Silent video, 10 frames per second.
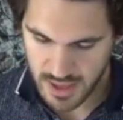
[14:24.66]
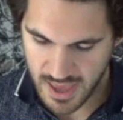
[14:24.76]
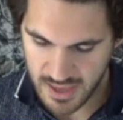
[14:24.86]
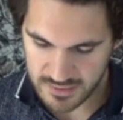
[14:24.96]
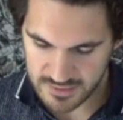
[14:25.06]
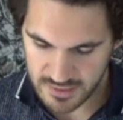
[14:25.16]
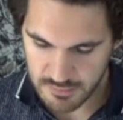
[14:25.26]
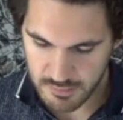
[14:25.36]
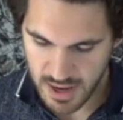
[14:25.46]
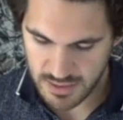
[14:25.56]
x
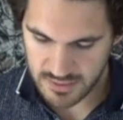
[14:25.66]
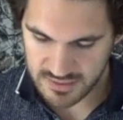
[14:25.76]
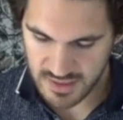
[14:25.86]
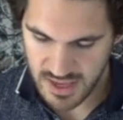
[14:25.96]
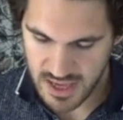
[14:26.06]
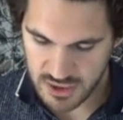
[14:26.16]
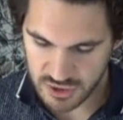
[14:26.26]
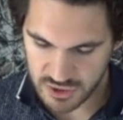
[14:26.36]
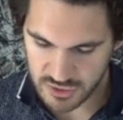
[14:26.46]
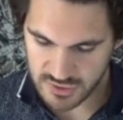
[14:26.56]
minus
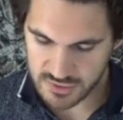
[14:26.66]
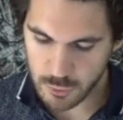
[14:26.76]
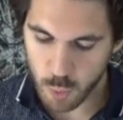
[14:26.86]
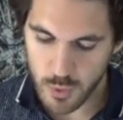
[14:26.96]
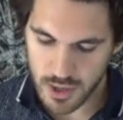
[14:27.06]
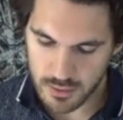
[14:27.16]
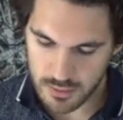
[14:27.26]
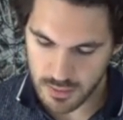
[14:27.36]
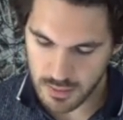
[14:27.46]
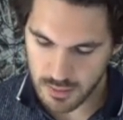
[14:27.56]
h squared
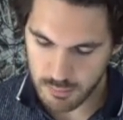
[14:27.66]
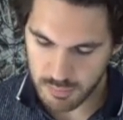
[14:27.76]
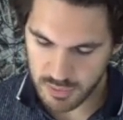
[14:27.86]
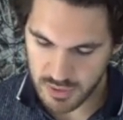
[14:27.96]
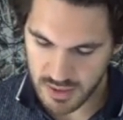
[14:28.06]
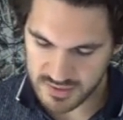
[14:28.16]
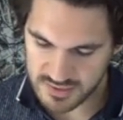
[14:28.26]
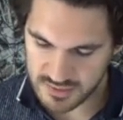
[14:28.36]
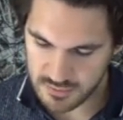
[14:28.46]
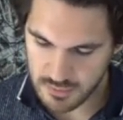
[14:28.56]

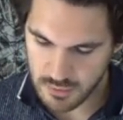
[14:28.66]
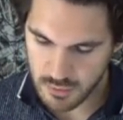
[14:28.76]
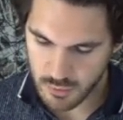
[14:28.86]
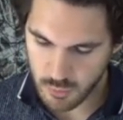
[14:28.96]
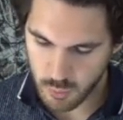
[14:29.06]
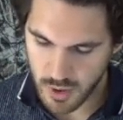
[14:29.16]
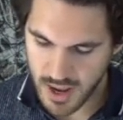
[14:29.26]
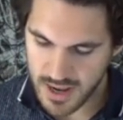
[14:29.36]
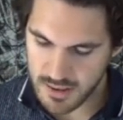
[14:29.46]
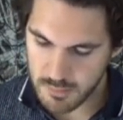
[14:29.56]
plus
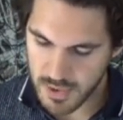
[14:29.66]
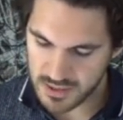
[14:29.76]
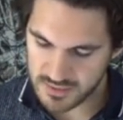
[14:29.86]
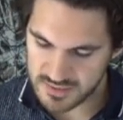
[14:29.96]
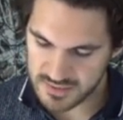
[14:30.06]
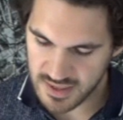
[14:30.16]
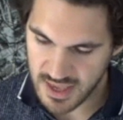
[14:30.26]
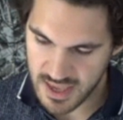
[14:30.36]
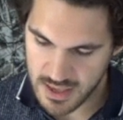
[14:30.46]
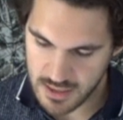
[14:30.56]
y minus
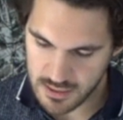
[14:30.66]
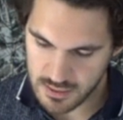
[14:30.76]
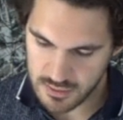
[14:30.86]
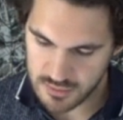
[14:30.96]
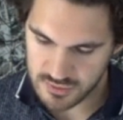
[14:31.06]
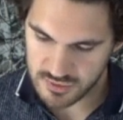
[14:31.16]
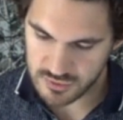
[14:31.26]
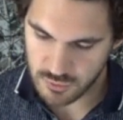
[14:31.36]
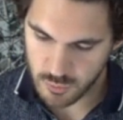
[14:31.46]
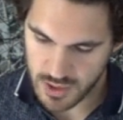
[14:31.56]
k
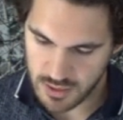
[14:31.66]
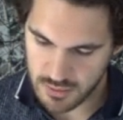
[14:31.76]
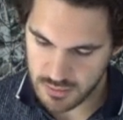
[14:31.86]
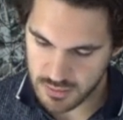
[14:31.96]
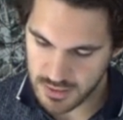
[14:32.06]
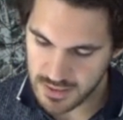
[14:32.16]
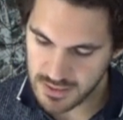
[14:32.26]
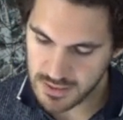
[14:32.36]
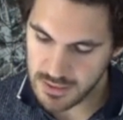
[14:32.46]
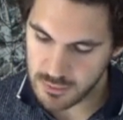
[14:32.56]
squared
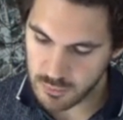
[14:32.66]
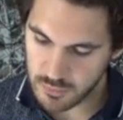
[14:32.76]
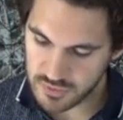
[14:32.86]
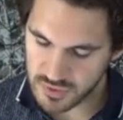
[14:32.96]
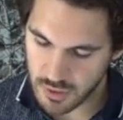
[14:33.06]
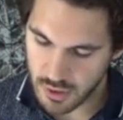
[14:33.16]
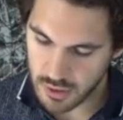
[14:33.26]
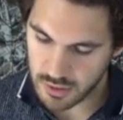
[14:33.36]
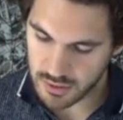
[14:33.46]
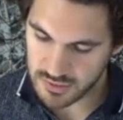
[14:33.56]
equals
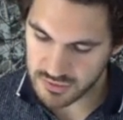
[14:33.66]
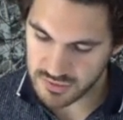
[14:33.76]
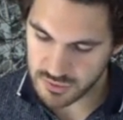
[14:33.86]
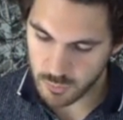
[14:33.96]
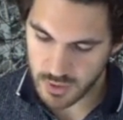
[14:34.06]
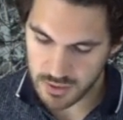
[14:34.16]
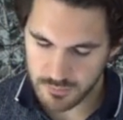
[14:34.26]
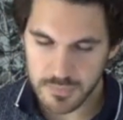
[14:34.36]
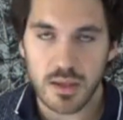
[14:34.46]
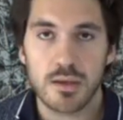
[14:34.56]
r squared.
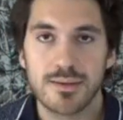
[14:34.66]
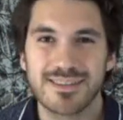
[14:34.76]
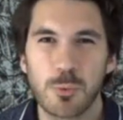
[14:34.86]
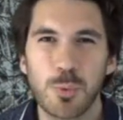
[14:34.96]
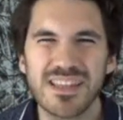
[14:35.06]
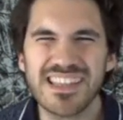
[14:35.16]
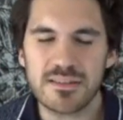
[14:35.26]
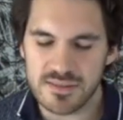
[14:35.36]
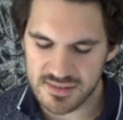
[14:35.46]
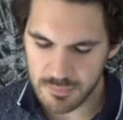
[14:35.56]
So we need
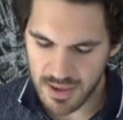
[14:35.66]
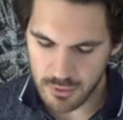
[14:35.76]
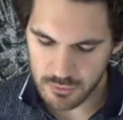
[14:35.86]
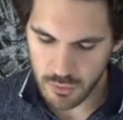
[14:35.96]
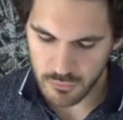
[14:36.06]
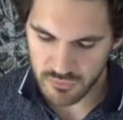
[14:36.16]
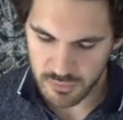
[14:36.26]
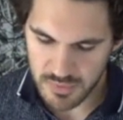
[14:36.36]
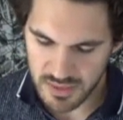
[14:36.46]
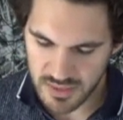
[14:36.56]
to somehow go
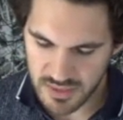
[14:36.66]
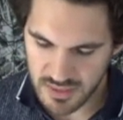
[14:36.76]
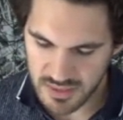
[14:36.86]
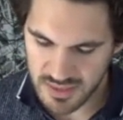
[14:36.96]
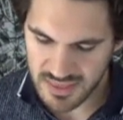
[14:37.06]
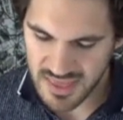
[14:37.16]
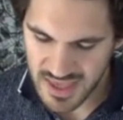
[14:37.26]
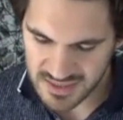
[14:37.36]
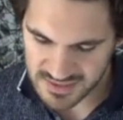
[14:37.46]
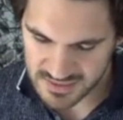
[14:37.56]
from
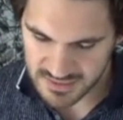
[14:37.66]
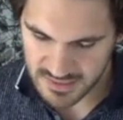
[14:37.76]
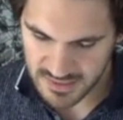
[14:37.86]
this